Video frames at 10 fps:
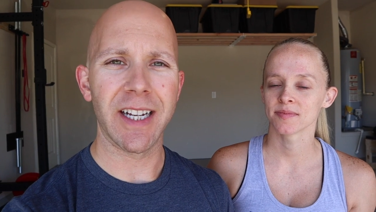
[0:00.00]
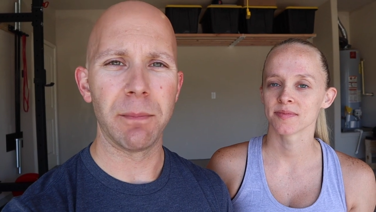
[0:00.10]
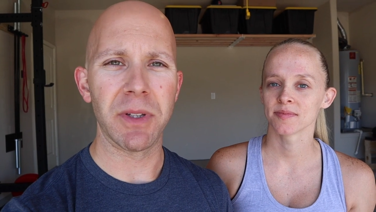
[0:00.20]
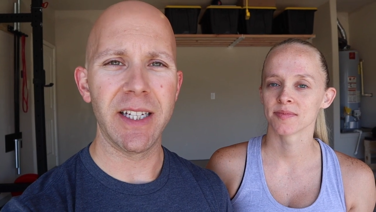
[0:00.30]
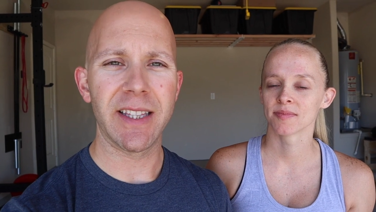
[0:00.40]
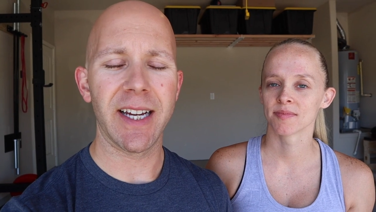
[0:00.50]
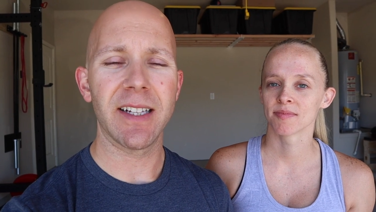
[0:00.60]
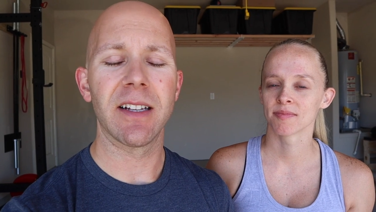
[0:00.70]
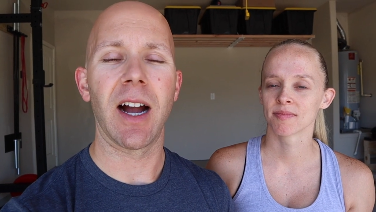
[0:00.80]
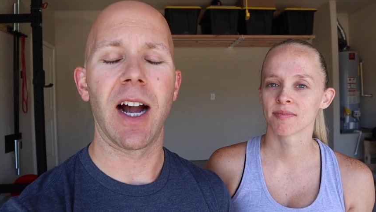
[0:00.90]
Speaker 1: complete
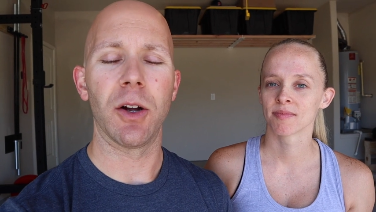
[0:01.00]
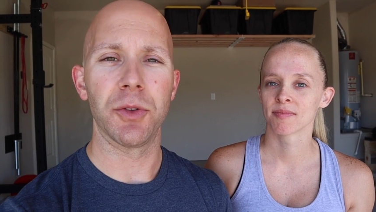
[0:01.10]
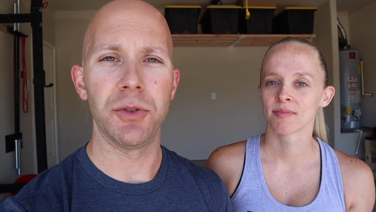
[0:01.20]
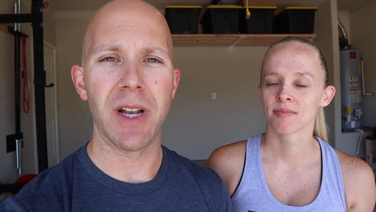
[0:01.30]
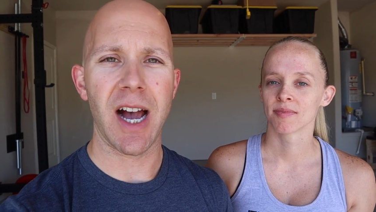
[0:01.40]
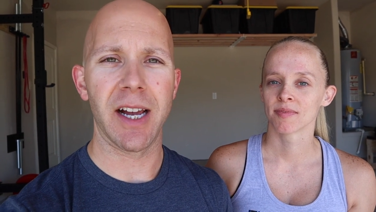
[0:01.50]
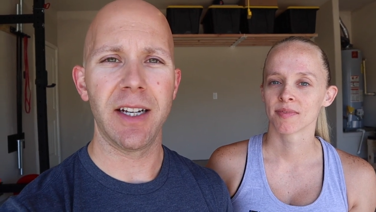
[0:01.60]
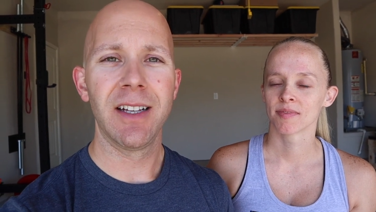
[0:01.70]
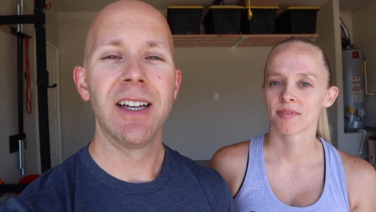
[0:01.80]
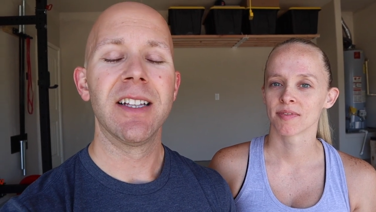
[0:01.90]
that, I'll do
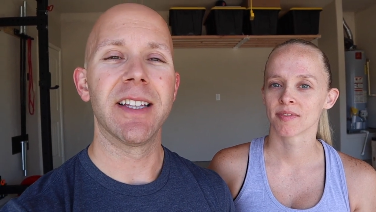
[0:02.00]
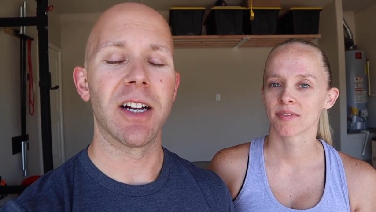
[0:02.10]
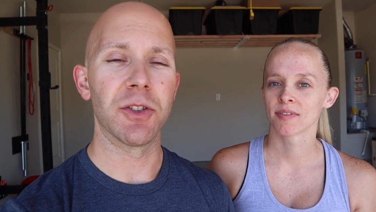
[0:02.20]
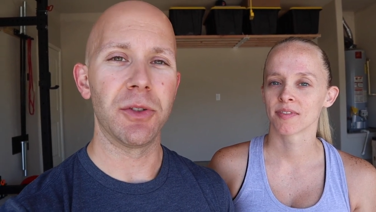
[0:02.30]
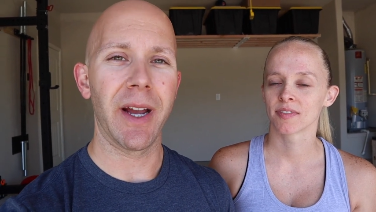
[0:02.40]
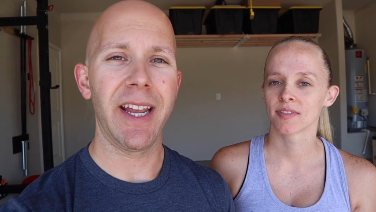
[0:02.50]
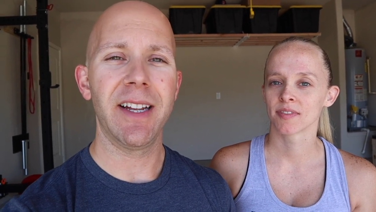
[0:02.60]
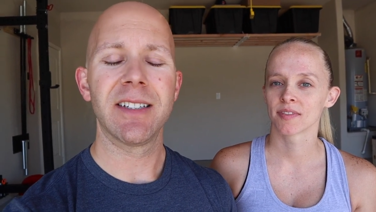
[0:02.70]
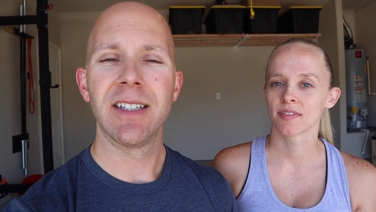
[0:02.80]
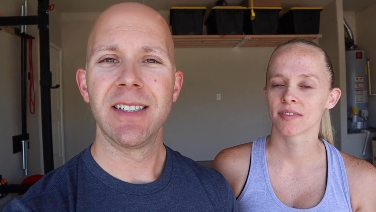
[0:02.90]
9, then I'll do
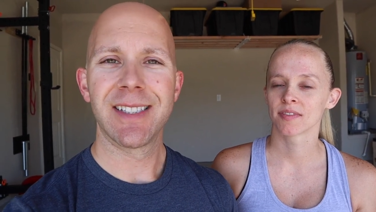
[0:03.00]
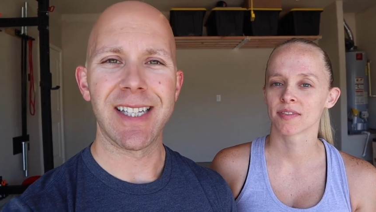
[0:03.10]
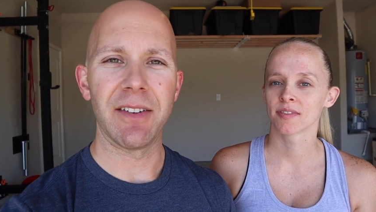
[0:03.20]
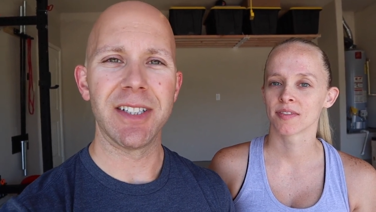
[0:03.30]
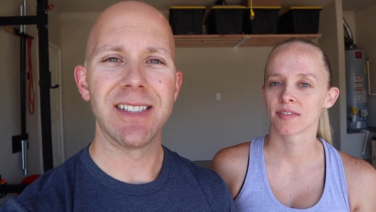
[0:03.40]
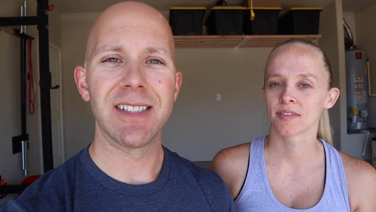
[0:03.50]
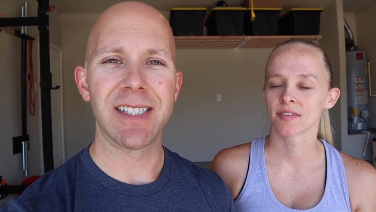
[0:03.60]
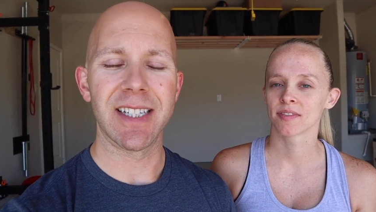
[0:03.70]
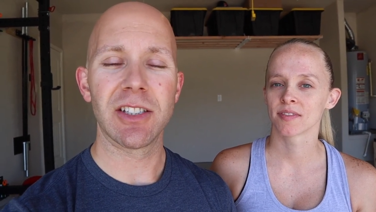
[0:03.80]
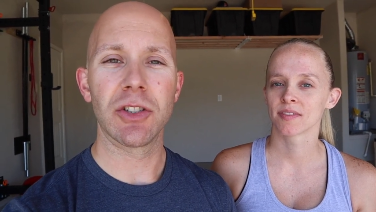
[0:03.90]
8, 7,
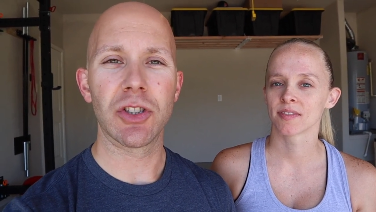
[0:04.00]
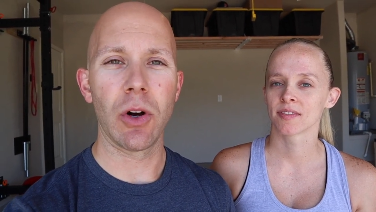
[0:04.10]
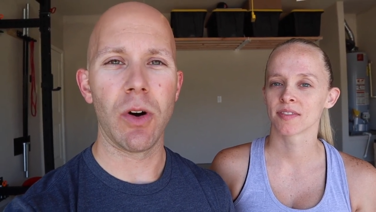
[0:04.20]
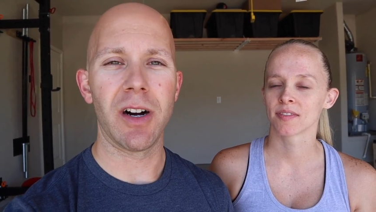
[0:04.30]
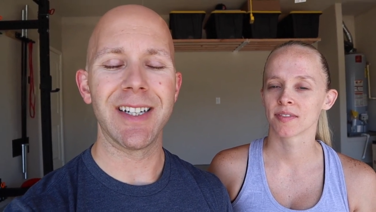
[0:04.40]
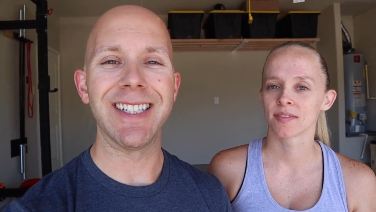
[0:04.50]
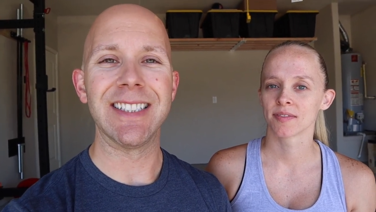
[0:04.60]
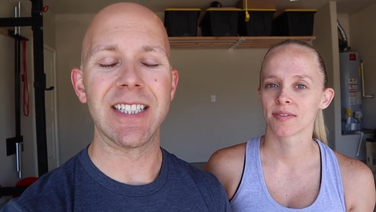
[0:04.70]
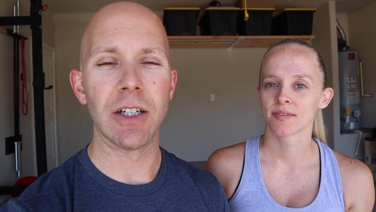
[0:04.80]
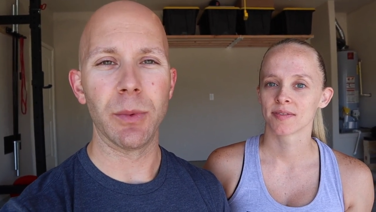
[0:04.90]
6, so on
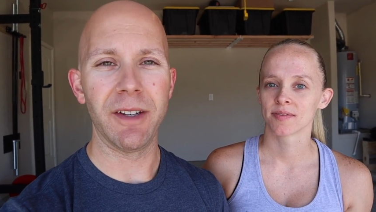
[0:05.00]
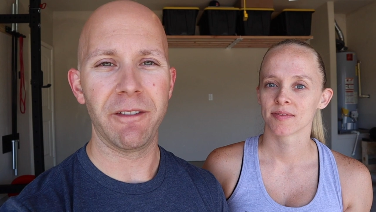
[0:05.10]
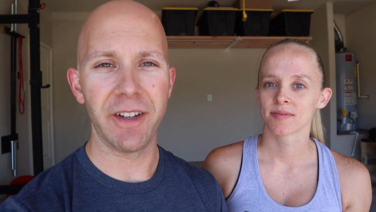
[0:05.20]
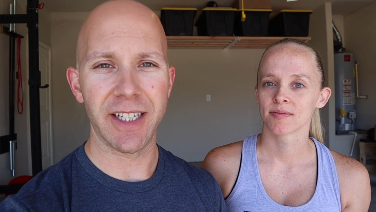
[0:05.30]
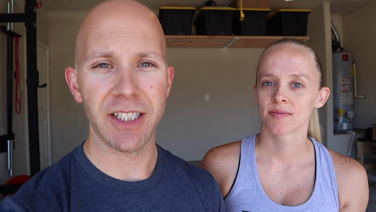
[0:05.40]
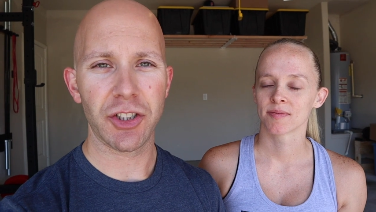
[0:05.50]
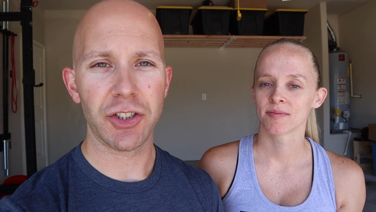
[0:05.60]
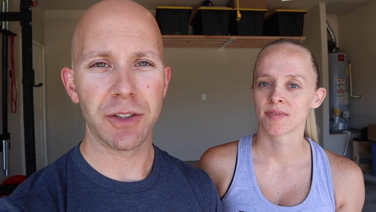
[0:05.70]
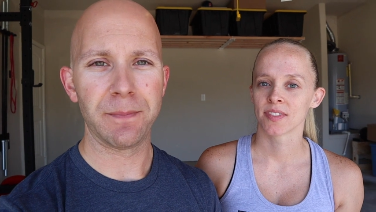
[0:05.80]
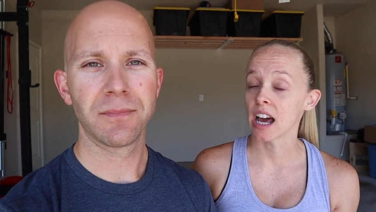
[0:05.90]
until we
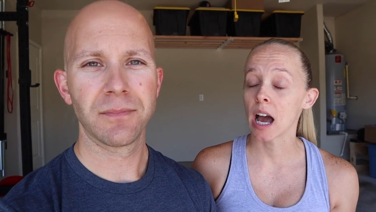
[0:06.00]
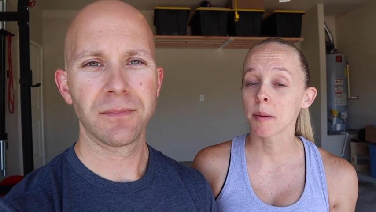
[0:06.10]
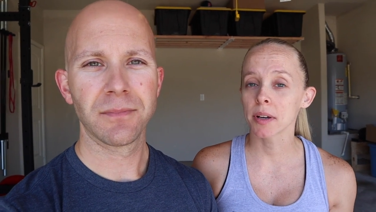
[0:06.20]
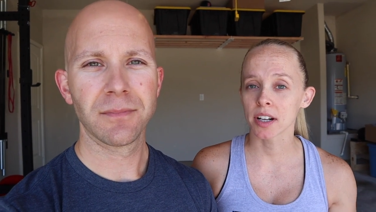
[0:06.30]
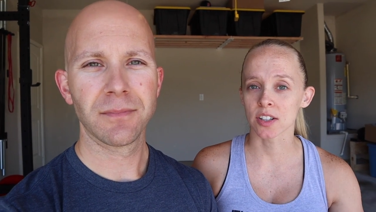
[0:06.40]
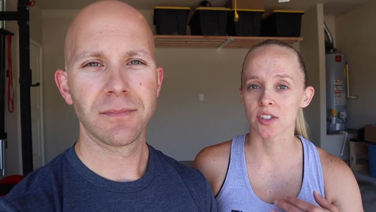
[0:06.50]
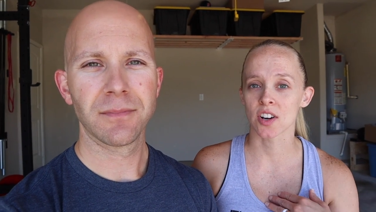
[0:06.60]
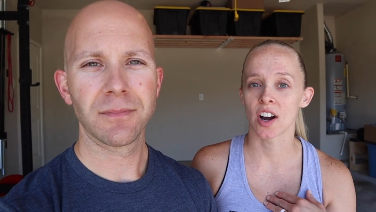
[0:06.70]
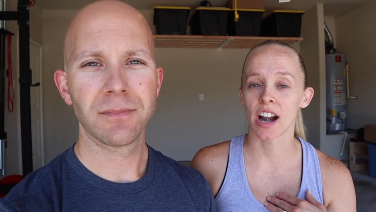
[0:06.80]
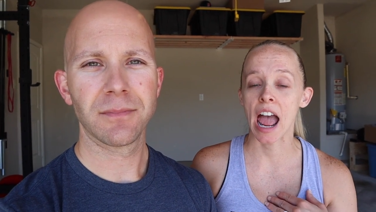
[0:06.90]
finish.
Speaker 2: I'm gonna
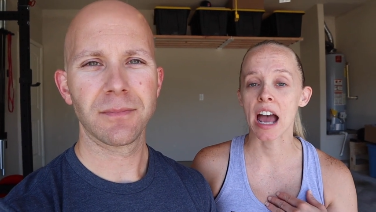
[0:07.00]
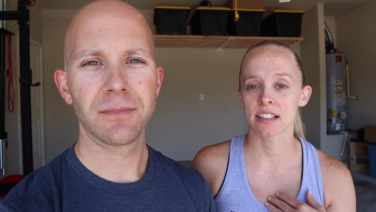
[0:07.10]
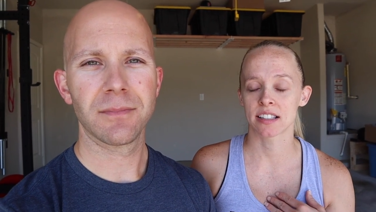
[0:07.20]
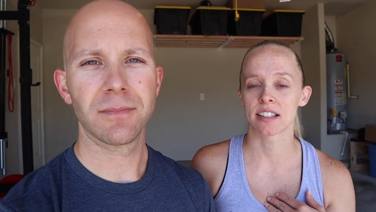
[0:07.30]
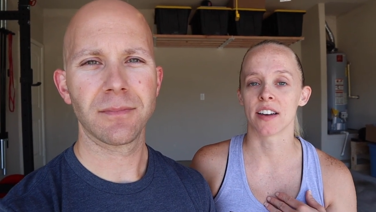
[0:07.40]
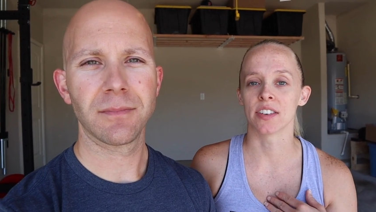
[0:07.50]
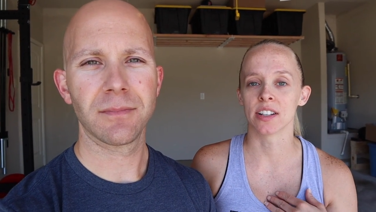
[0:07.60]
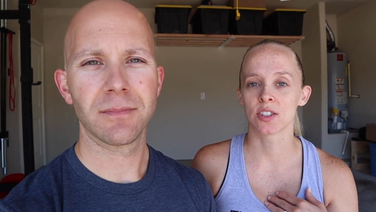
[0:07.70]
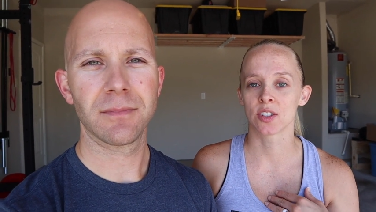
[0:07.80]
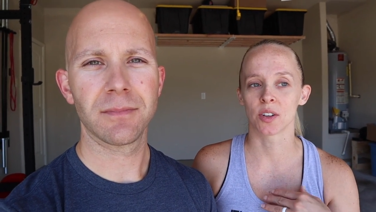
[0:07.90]
start at
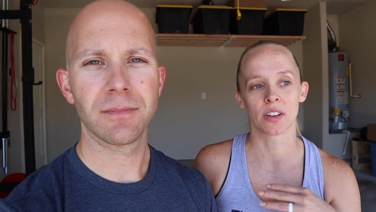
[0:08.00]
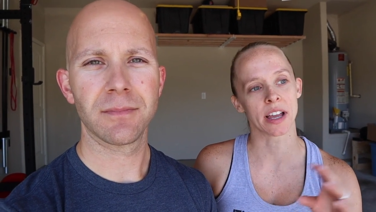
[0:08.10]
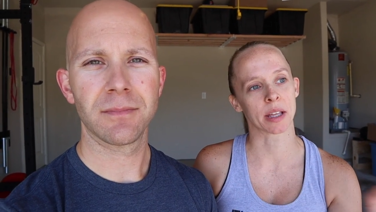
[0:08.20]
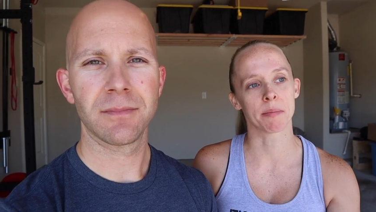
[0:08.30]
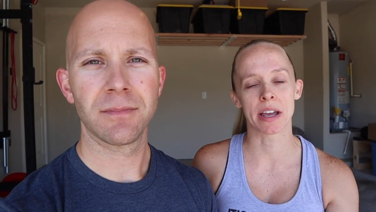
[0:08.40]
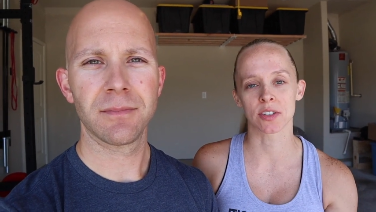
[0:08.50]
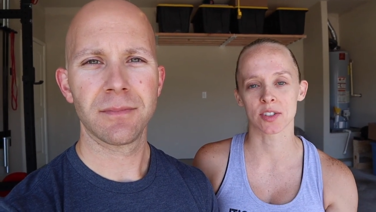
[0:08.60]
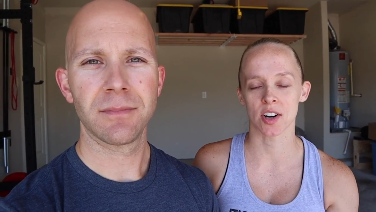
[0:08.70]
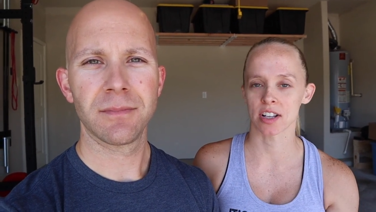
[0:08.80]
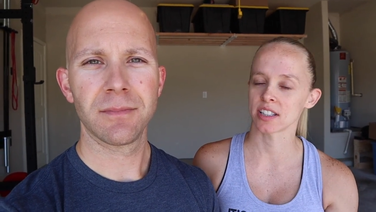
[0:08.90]
7, so like males
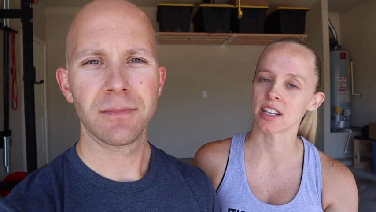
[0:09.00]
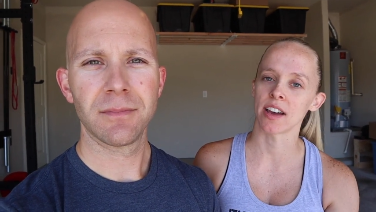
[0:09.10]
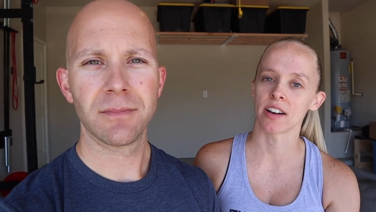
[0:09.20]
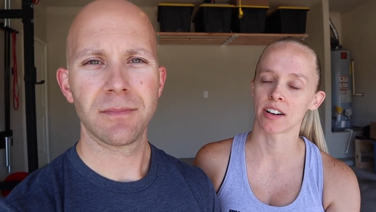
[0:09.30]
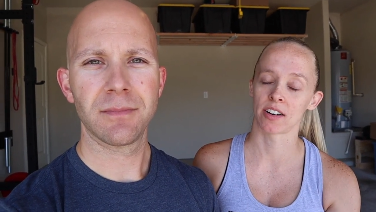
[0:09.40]
start at 10